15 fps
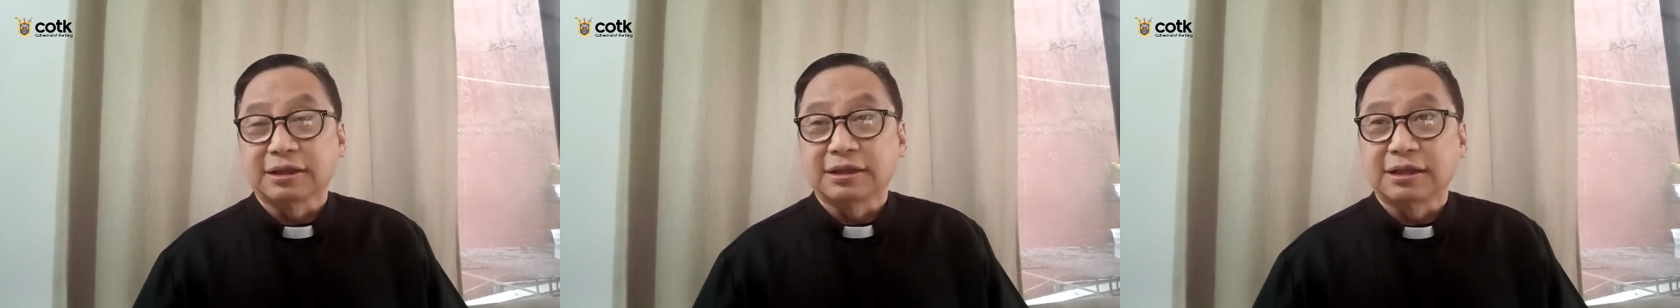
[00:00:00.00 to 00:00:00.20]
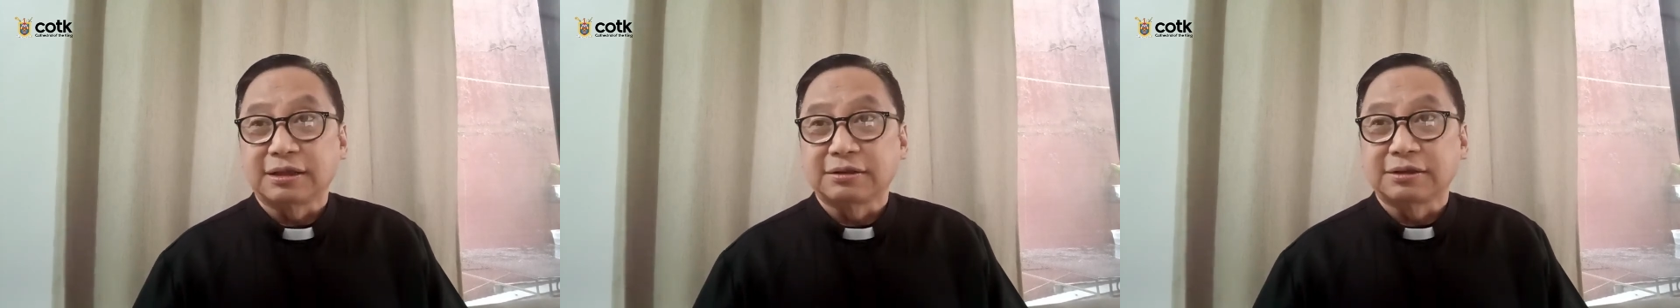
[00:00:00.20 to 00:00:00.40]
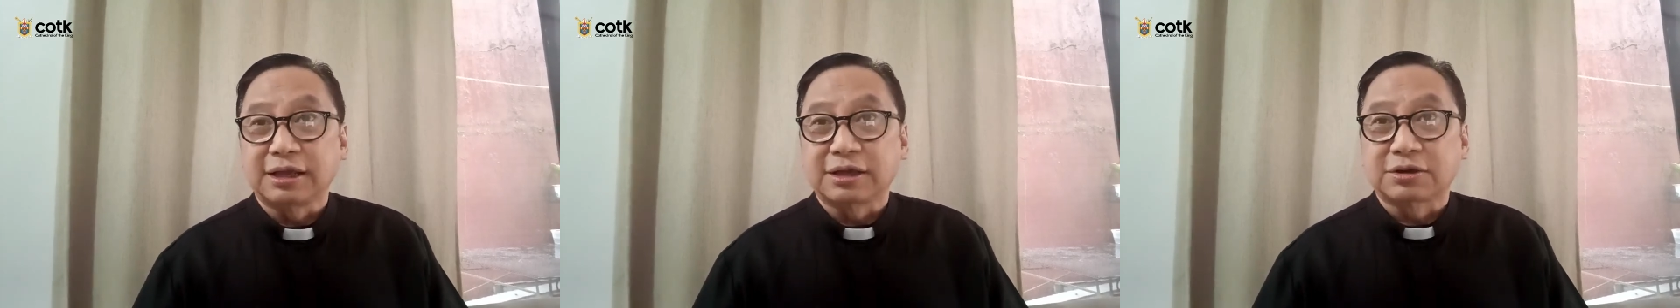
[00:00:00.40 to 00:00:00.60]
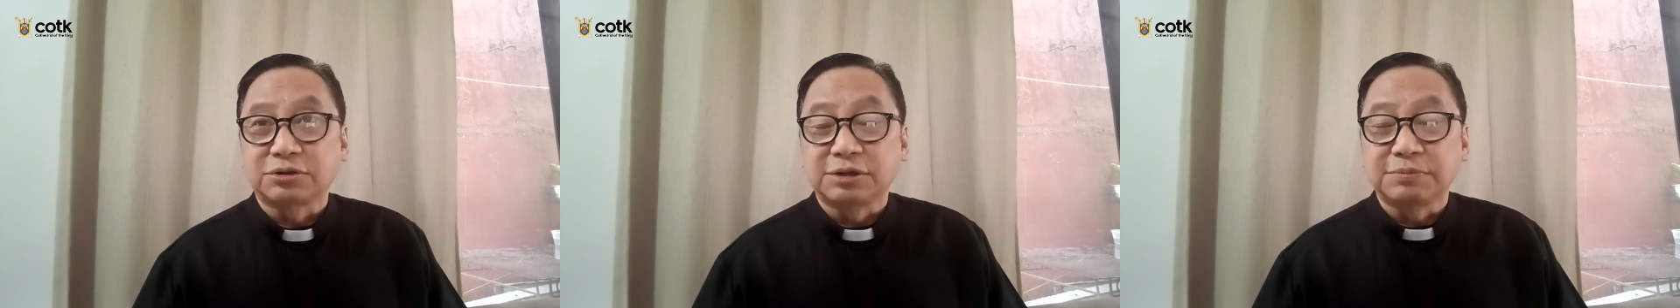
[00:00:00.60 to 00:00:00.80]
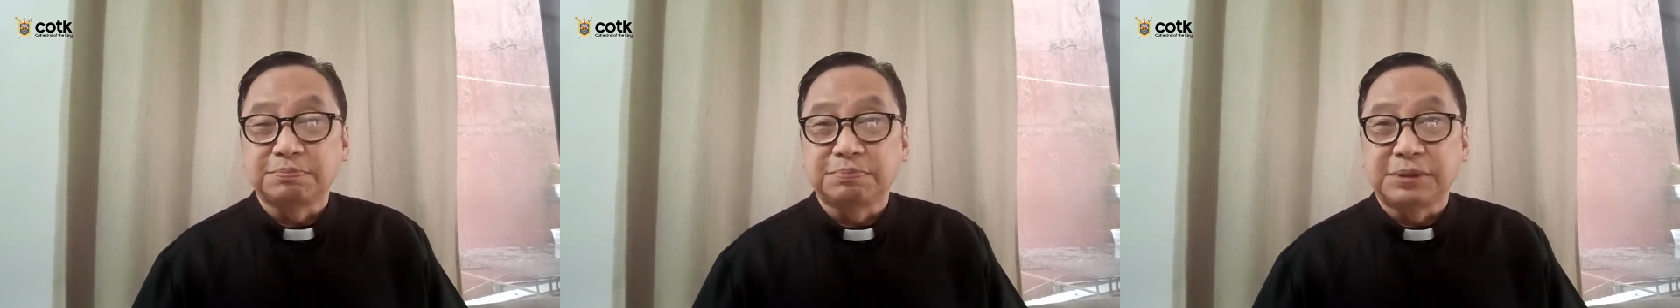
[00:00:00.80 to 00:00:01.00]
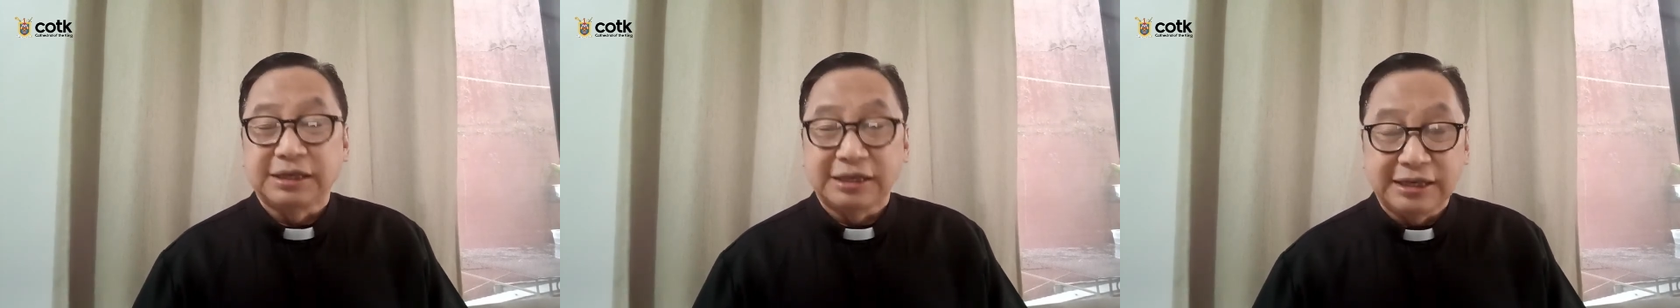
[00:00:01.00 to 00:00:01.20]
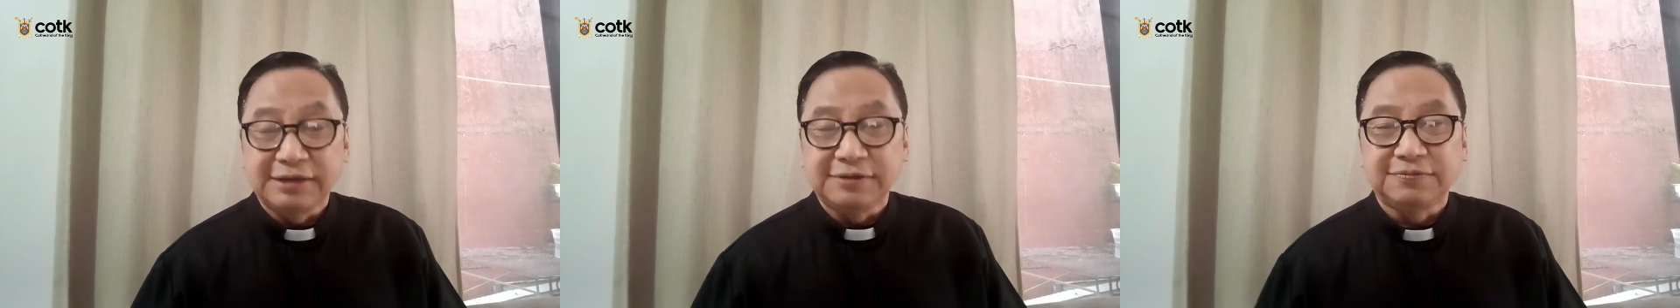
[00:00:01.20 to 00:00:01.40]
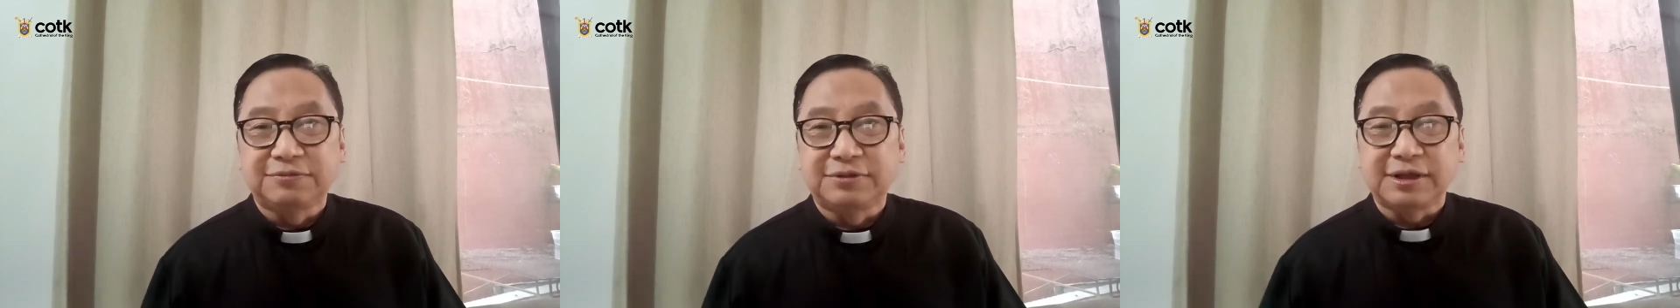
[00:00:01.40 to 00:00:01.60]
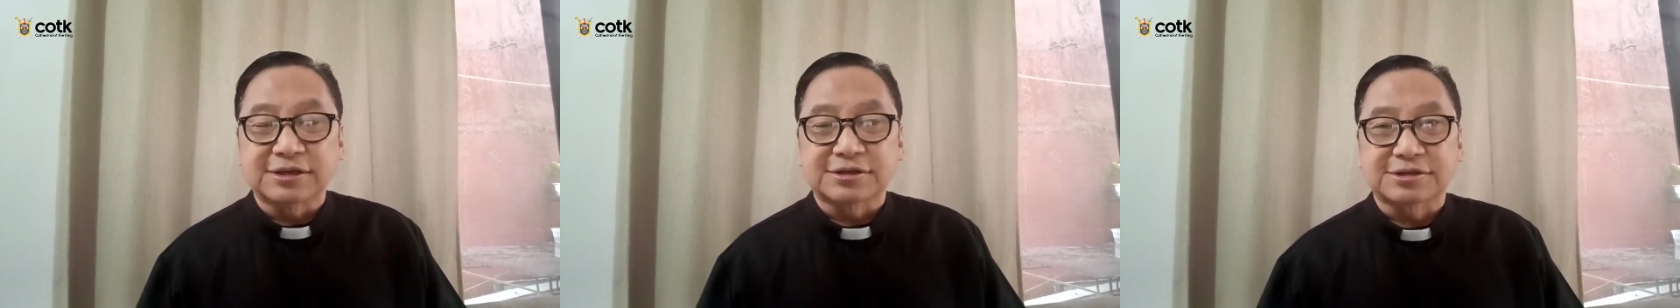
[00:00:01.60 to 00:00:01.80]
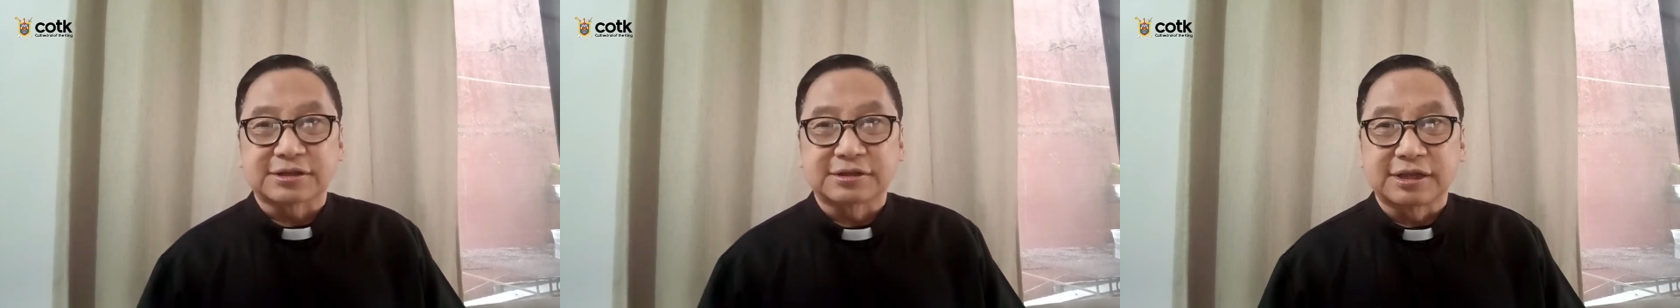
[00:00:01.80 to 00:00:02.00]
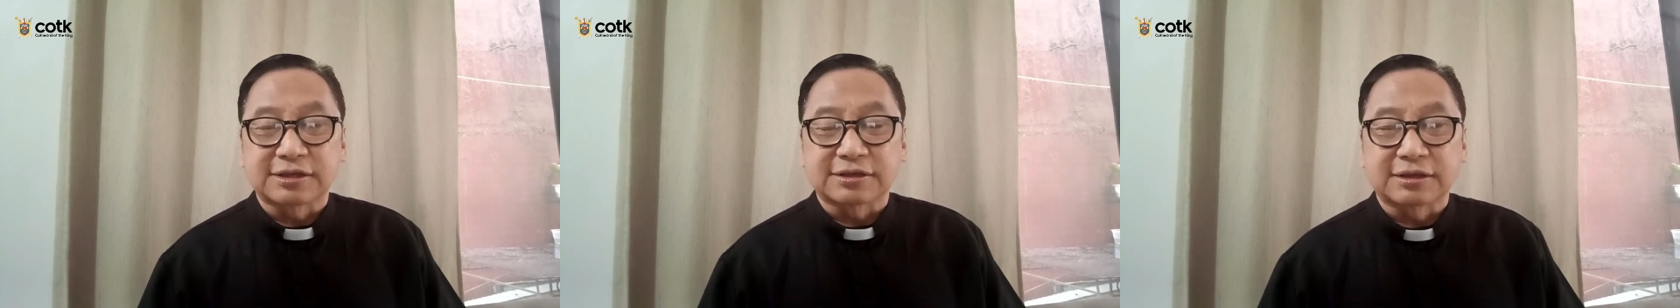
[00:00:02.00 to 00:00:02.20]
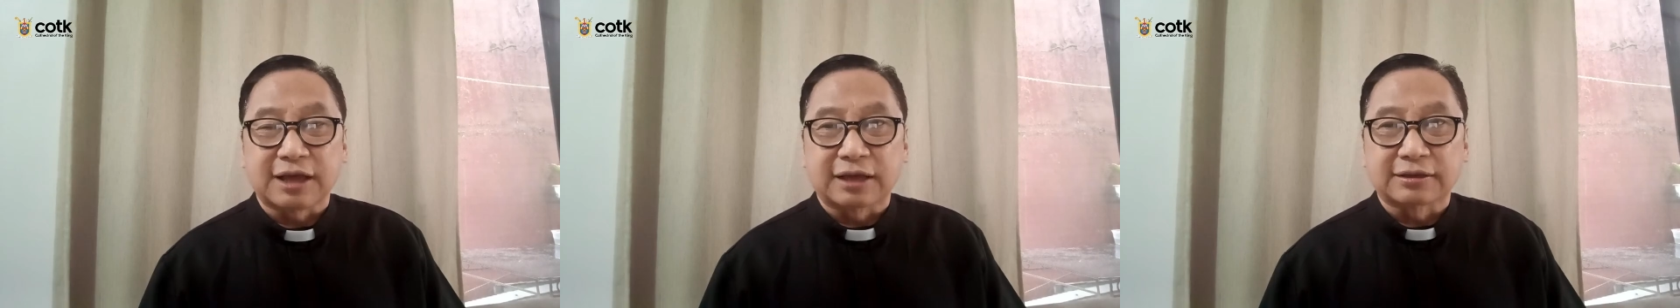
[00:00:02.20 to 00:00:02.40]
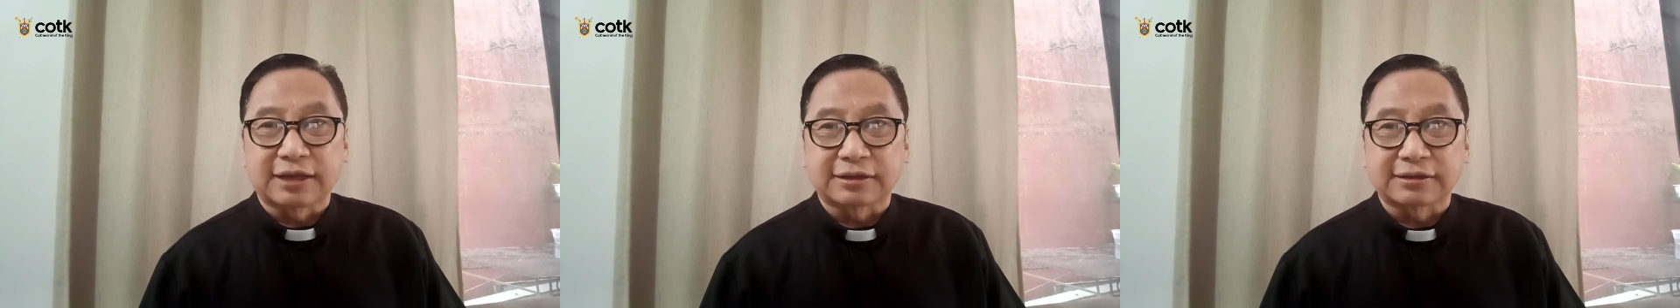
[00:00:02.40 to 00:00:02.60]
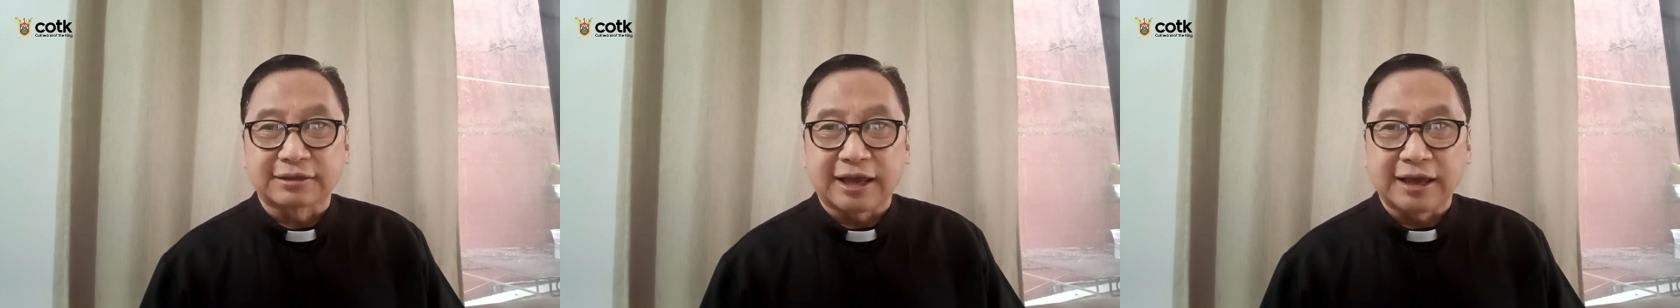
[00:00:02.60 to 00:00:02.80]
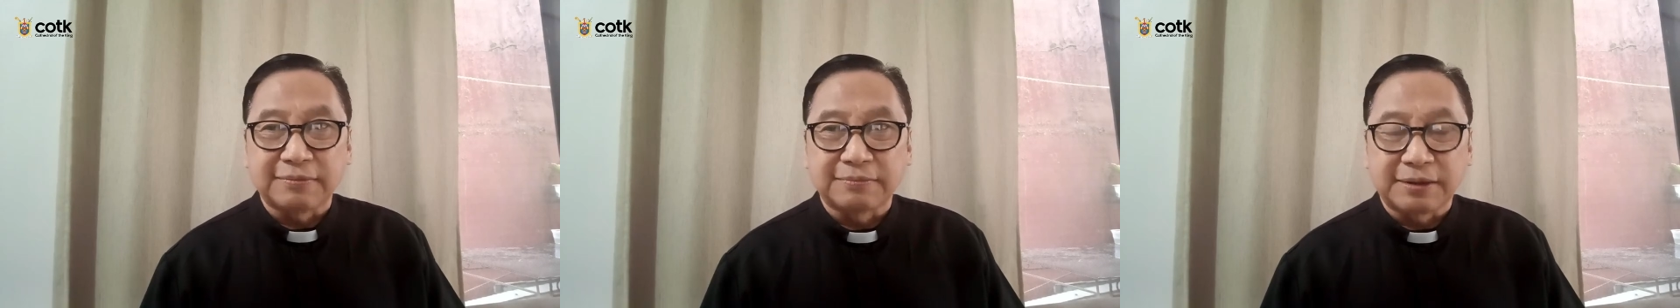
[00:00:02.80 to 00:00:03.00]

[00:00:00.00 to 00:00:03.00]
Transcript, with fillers: they, they couldn't believe this at this at that time.